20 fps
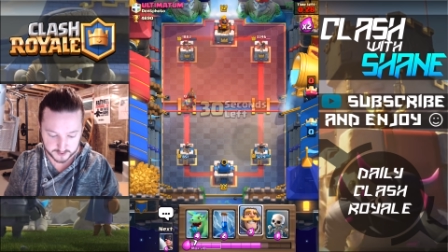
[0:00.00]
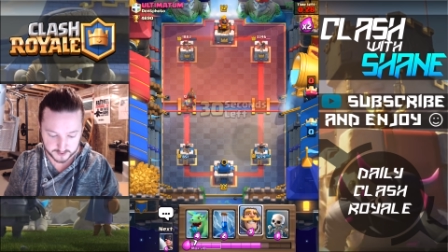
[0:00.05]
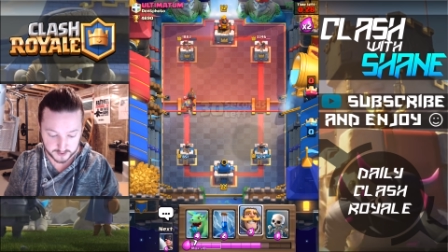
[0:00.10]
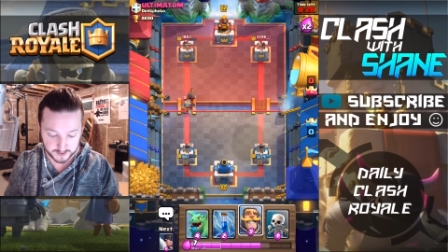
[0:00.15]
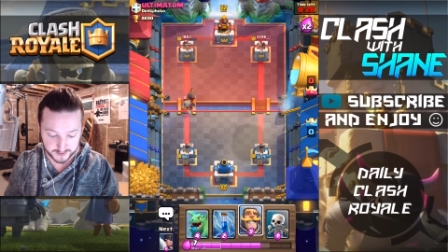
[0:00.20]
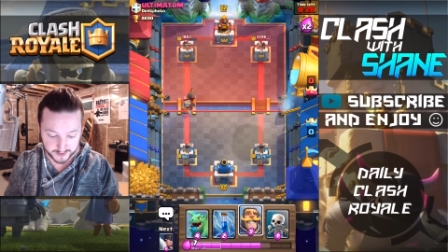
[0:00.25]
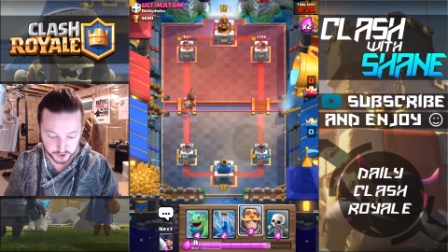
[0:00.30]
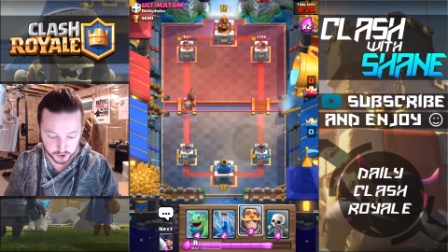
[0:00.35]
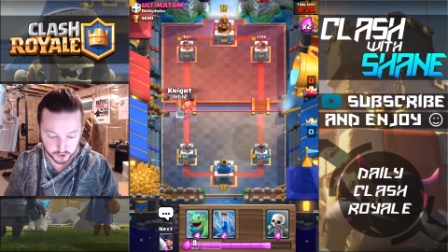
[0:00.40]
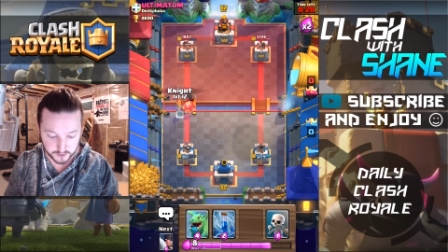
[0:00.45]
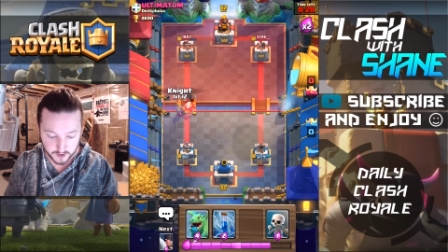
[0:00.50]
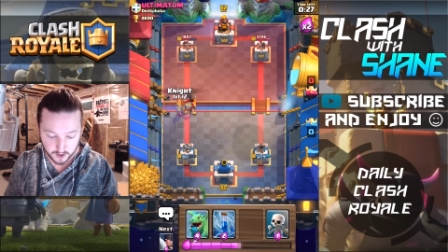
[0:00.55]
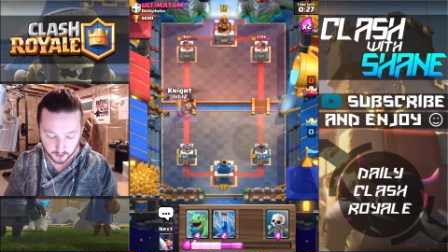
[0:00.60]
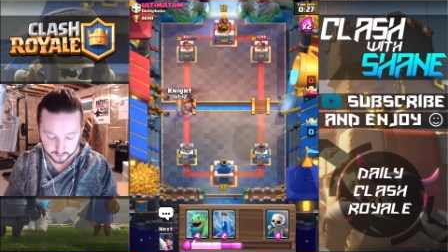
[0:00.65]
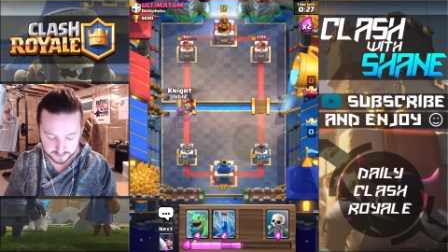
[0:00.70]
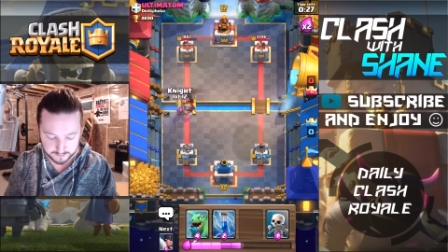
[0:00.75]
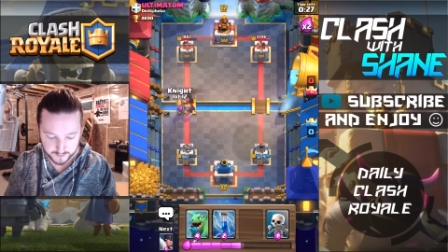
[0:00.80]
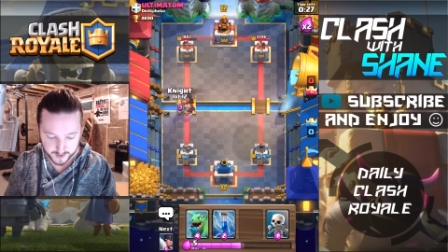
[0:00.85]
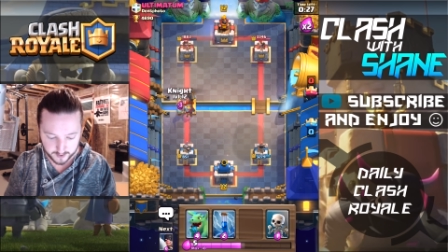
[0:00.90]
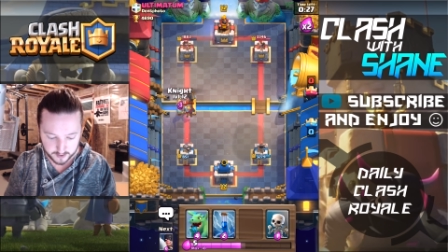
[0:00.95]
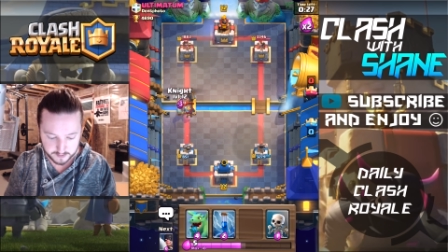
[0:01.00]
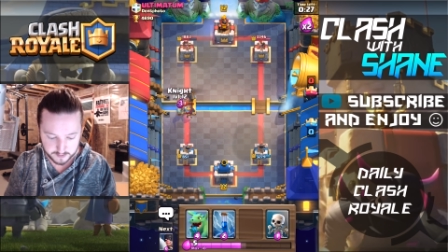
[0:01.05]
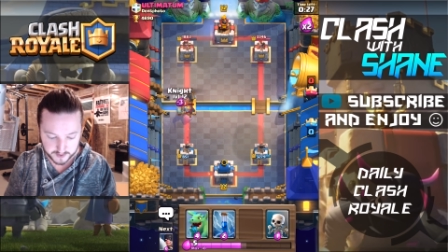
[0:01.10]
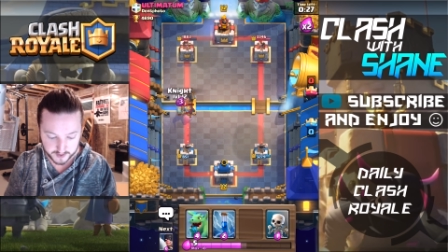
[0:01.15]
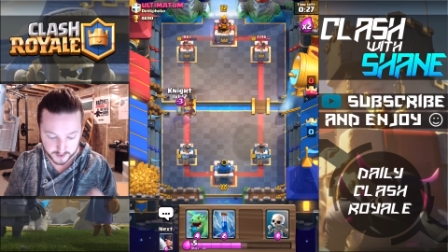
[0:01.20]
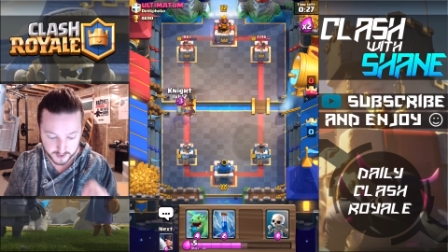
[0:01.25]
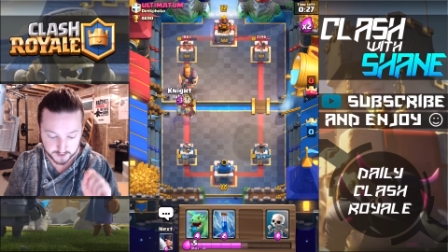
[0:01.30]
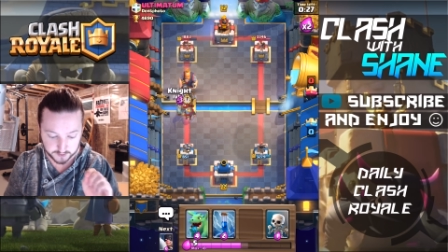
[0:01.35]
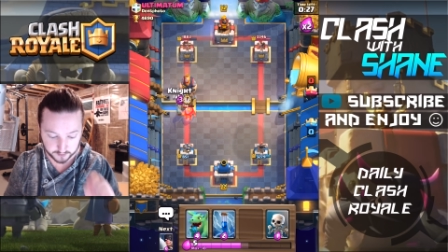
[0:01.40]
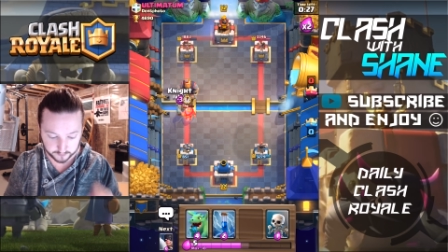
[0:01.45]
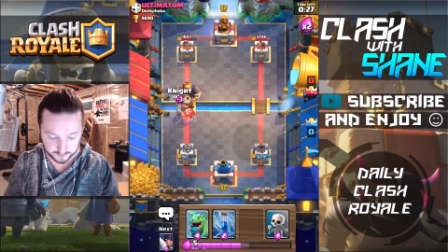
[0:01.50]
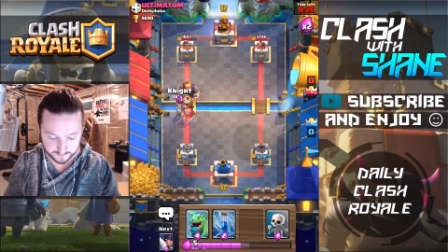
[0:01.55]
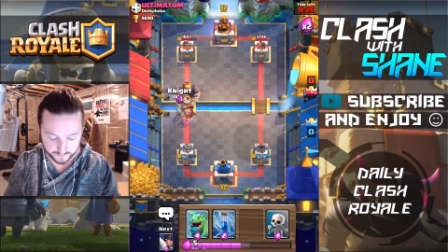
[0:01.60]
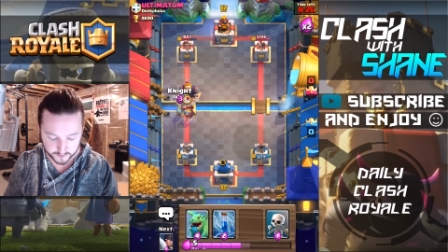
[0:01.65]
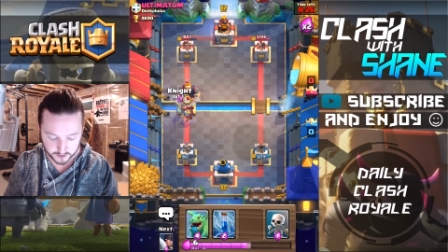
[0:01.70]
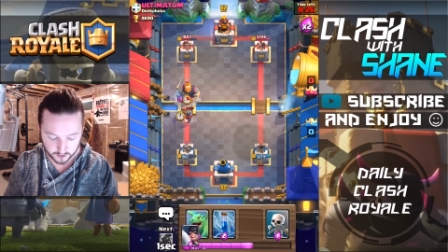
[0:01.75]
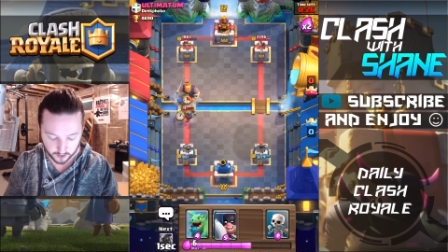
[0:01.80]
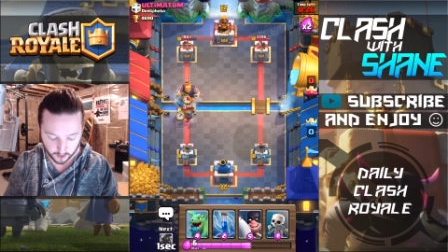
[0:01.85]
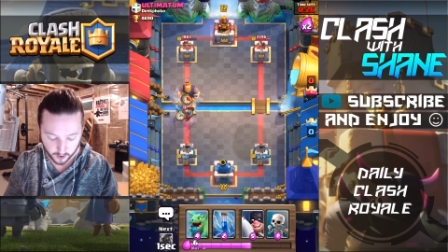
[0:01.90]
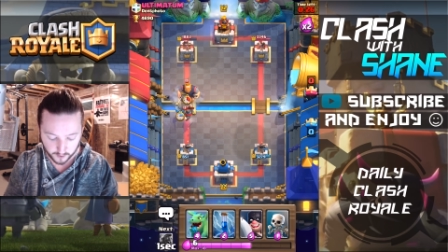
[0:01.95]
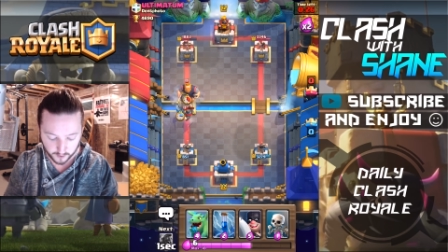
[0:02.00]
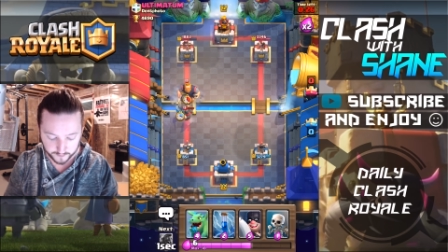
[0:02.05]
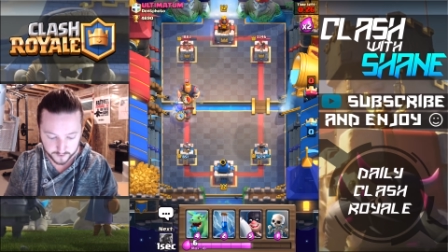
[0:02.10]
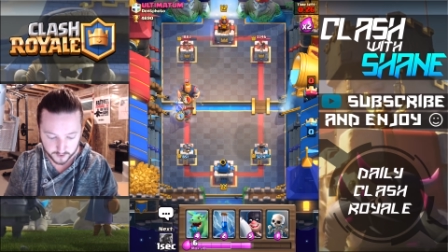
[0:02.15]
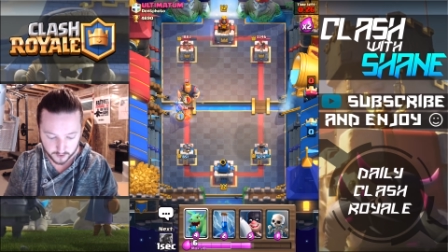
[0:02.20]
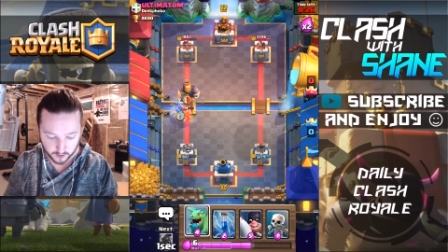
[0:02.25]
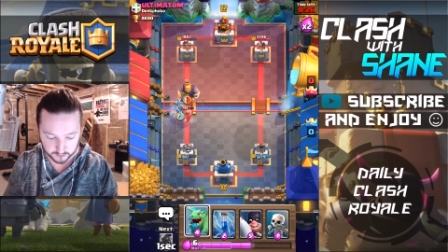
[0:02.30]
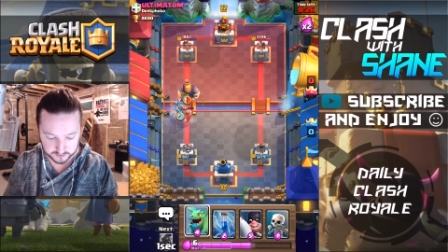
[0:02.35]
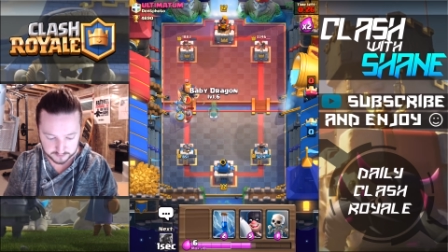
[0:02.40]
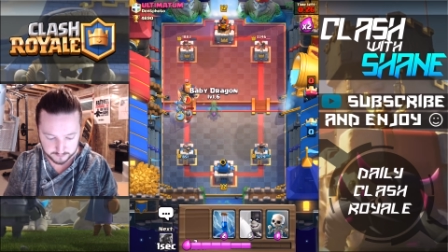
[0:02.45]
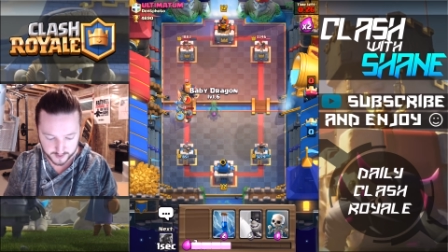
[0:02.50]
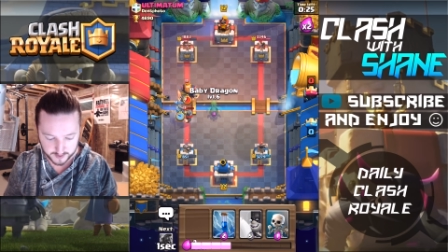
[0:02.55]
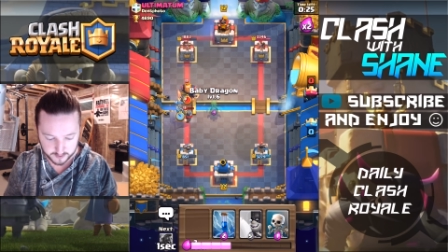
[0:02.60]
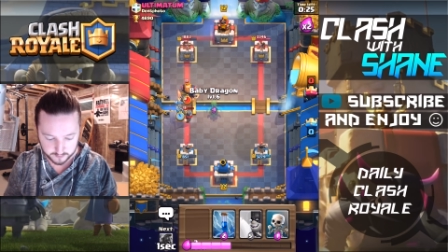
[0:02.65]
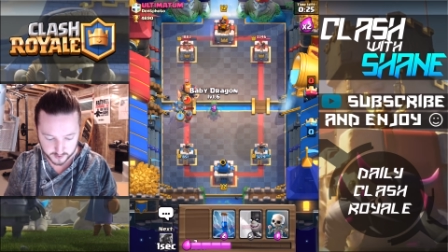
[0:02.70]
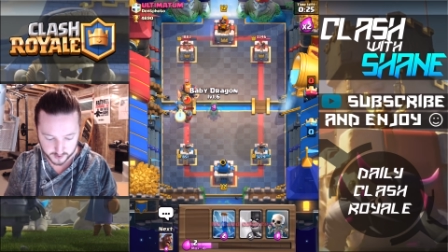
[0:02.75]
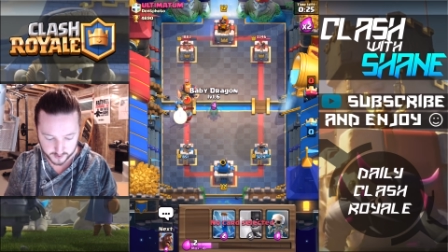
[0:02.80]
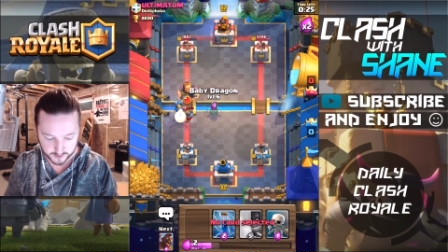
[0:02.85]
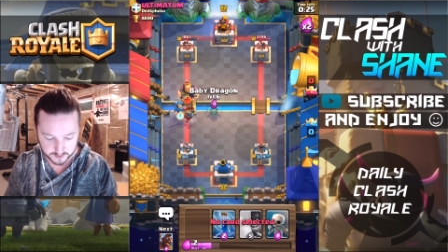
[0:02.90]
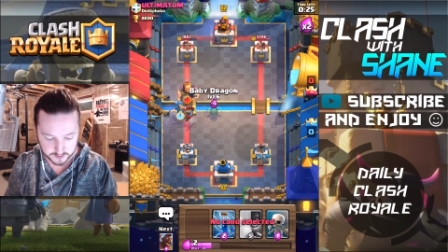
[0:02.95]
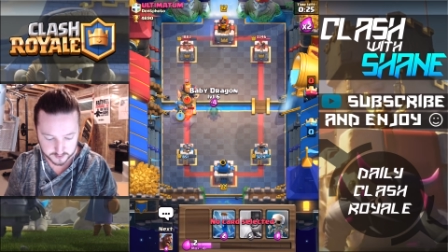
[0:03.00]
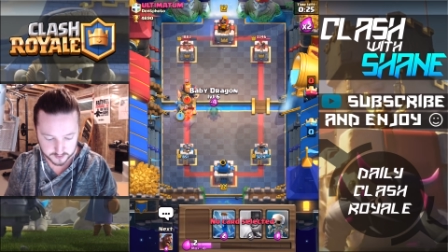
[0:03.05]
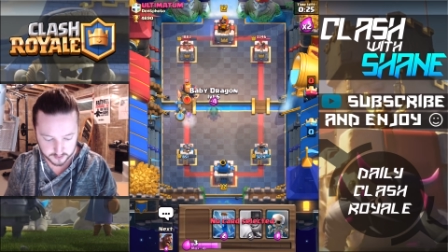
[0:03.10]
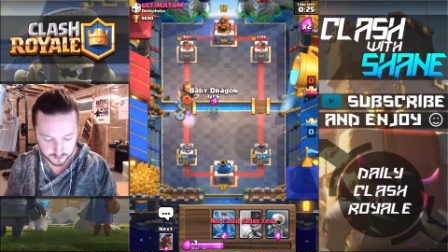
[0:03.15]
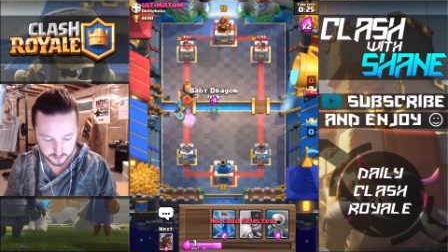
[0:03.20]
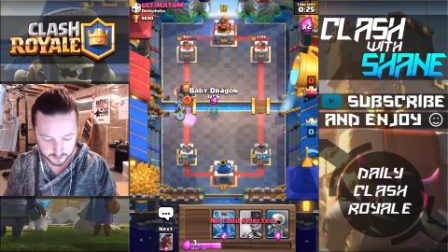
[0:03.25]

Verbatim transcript: He issued the ultimatum, and he delivered on the ultimatum, guys.